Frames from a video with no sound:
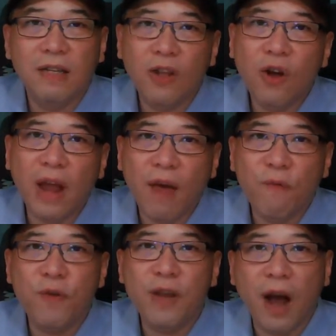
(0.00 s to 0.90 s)
not
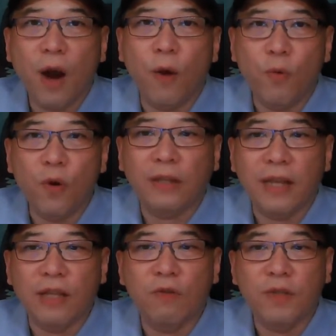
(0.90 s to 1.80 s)
every artwork
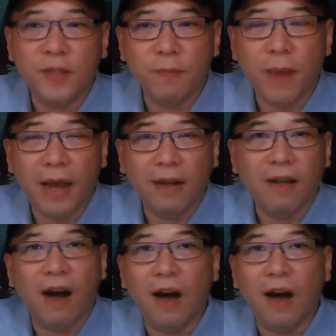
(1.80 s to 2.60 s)
that you spend